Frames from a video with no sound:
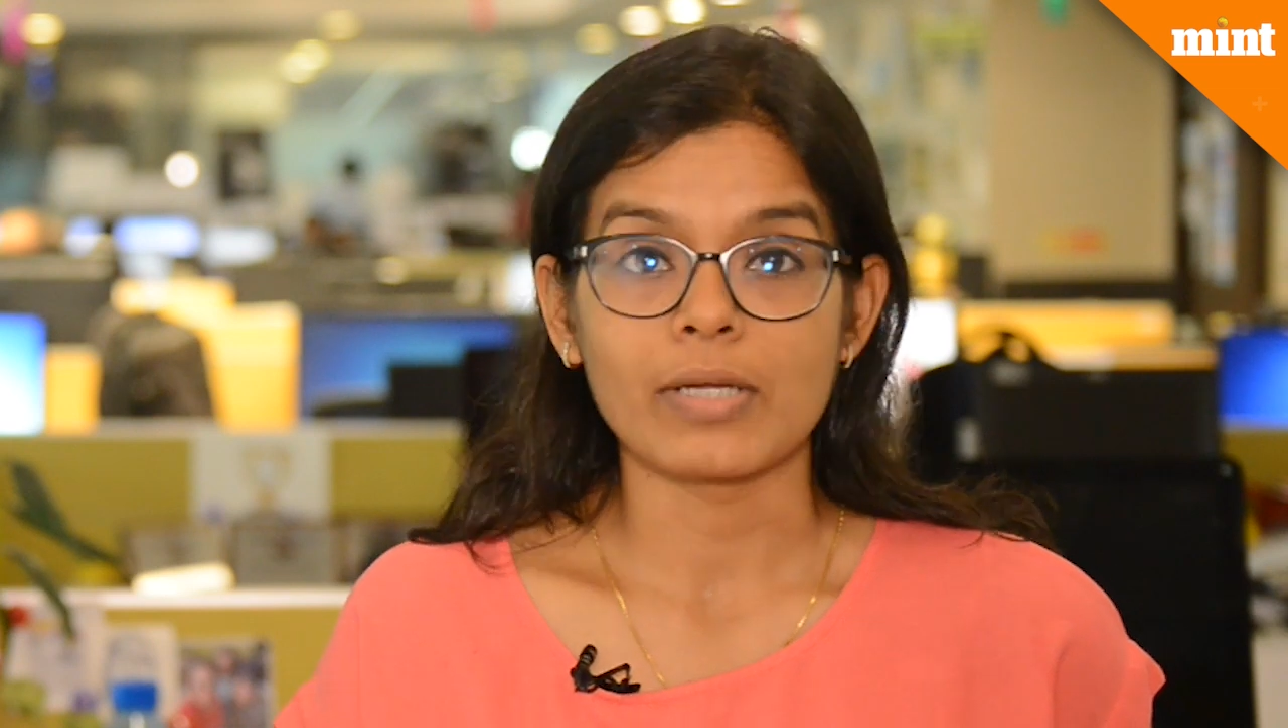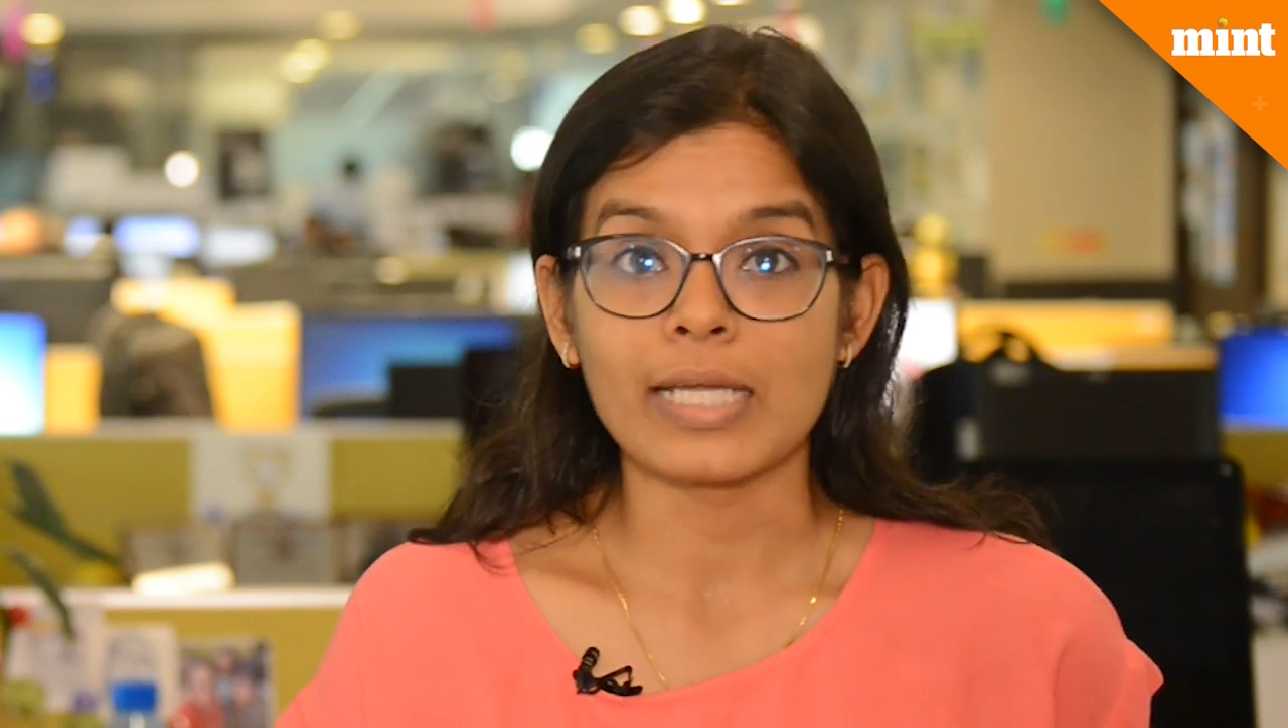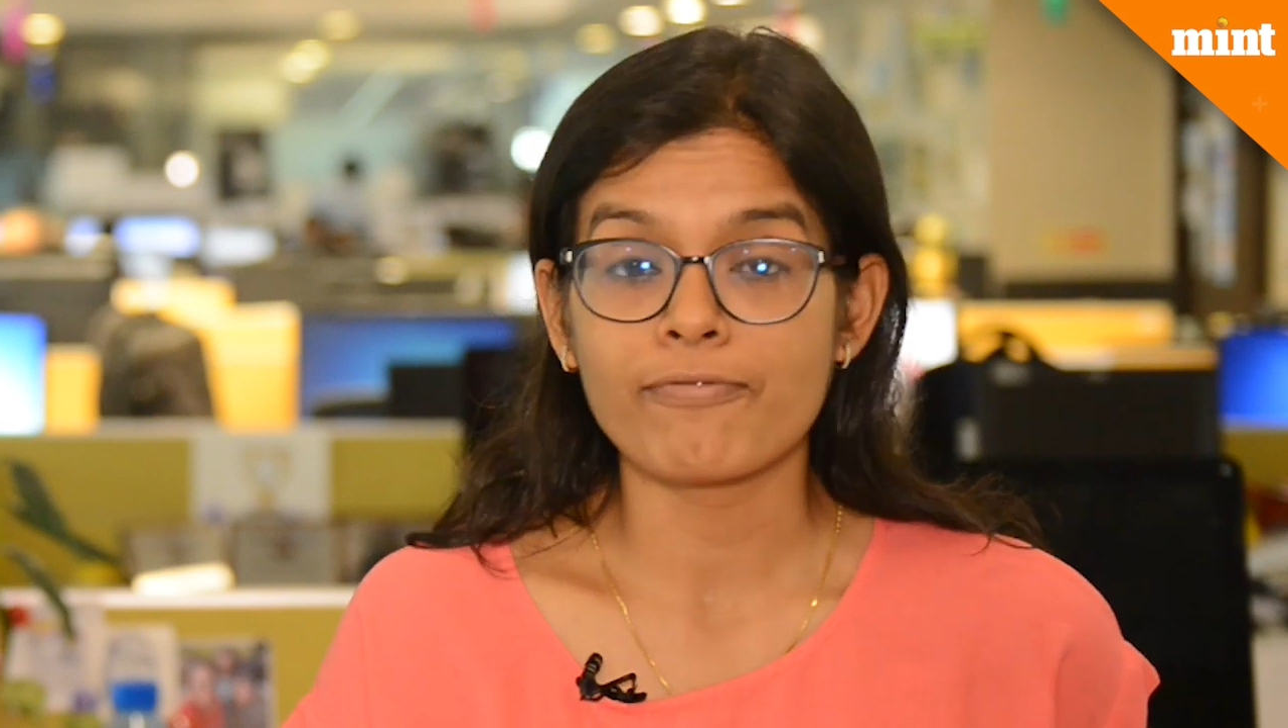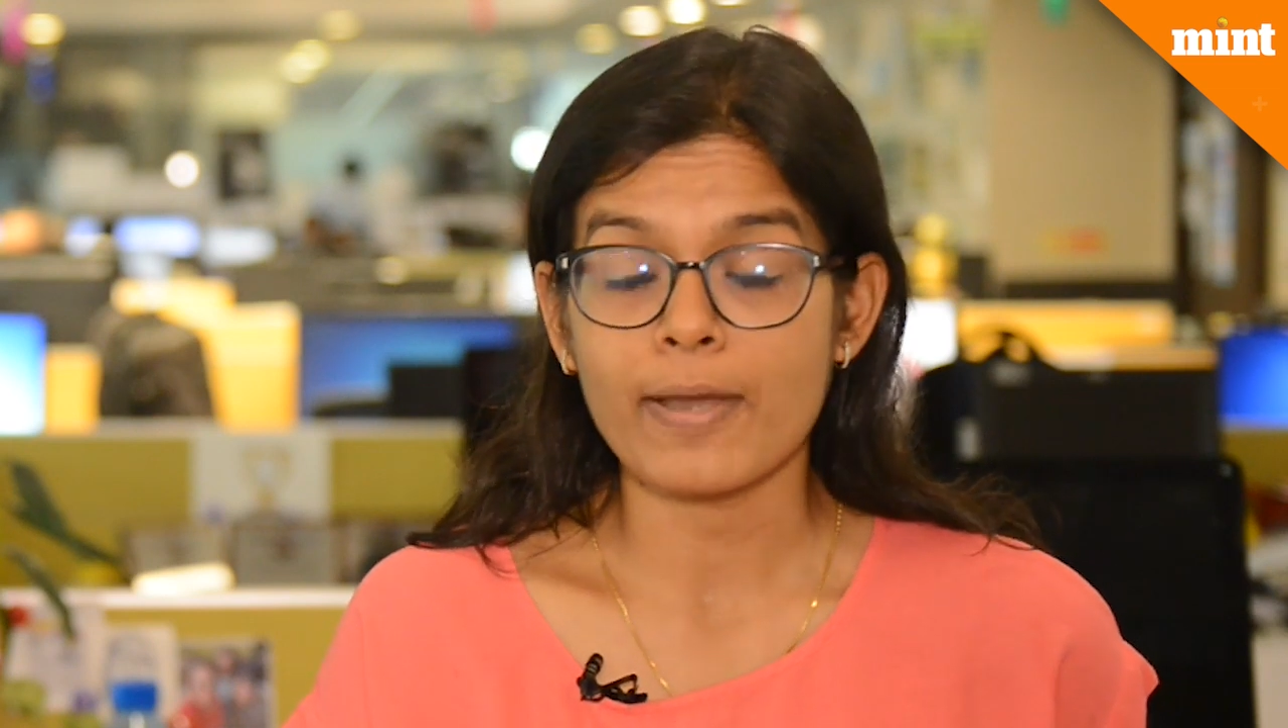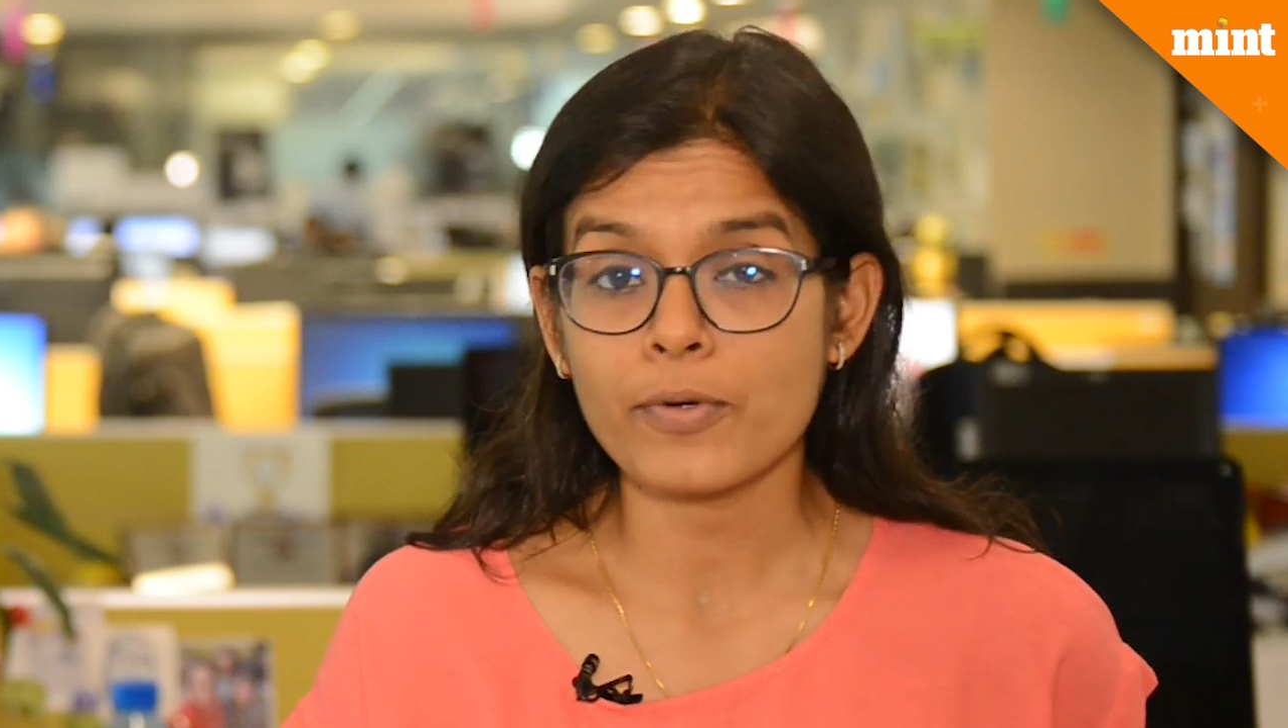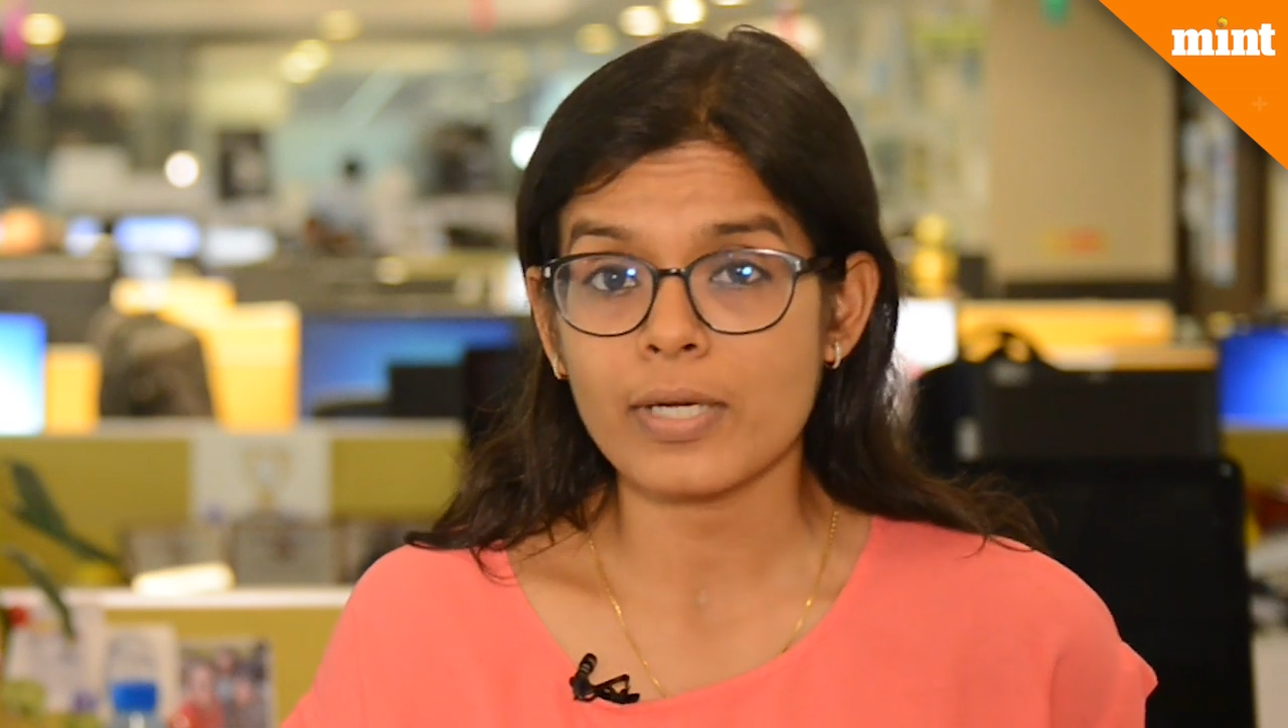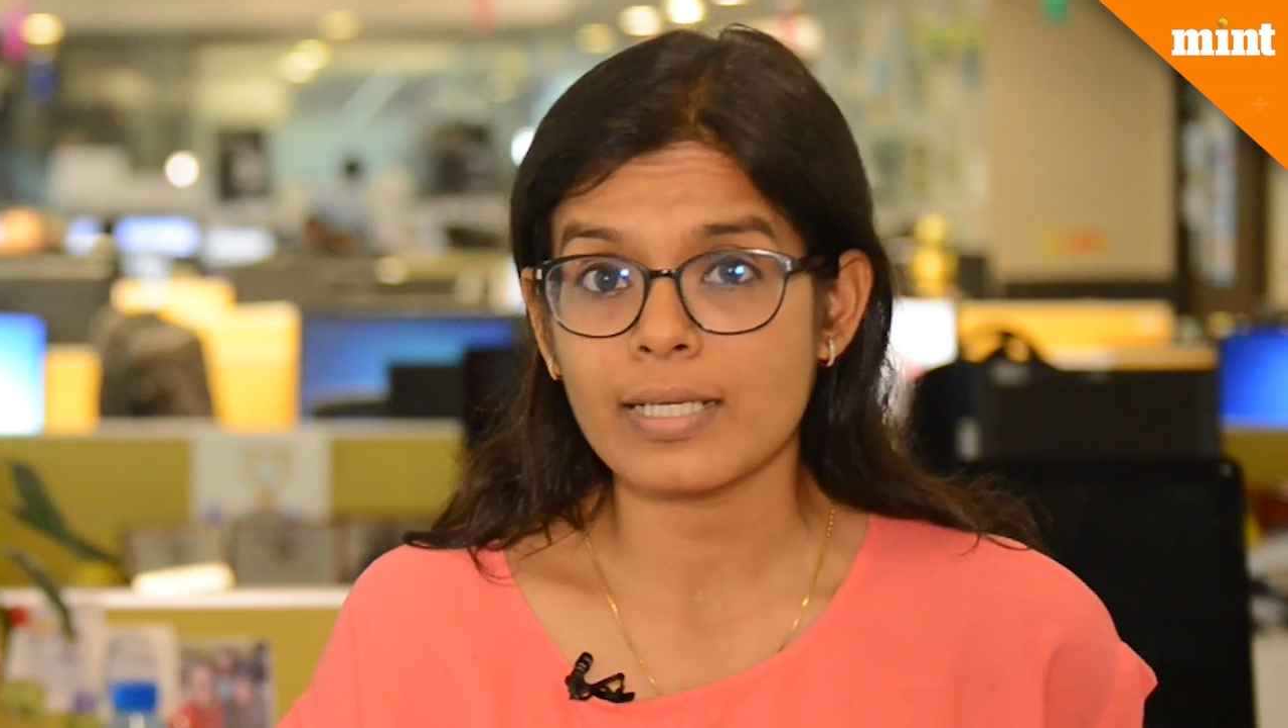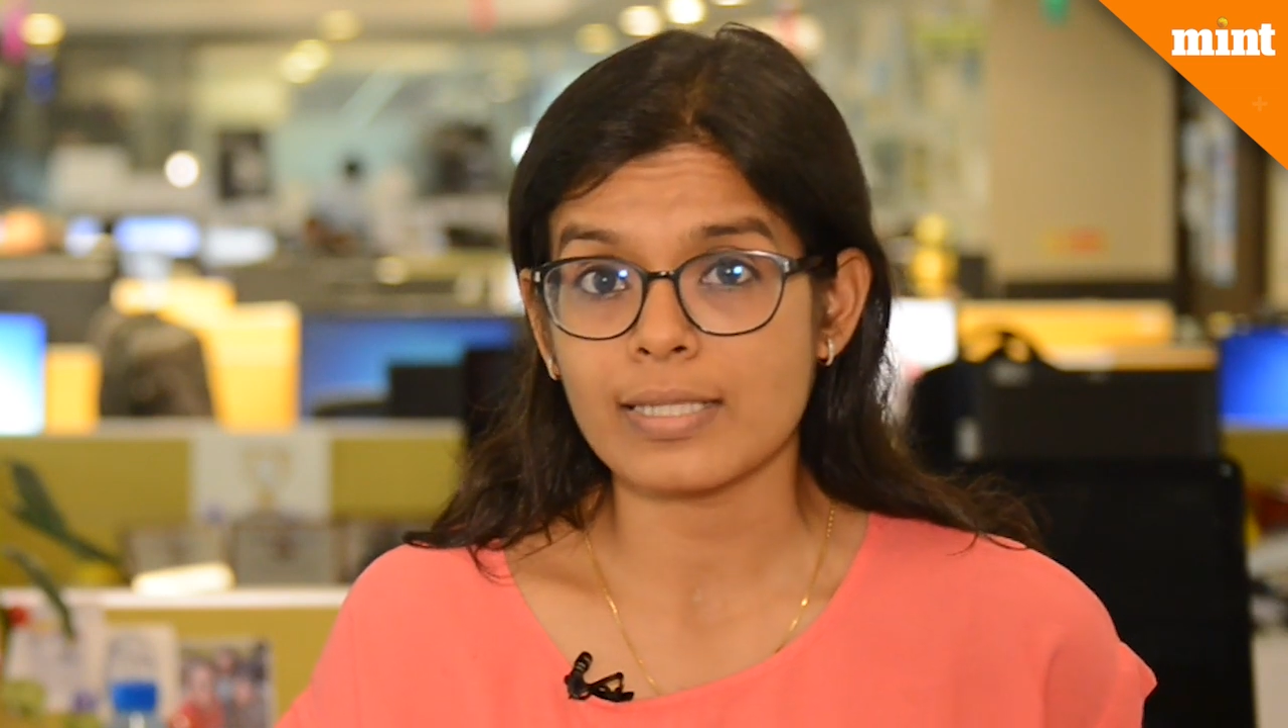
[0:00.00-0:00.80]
In February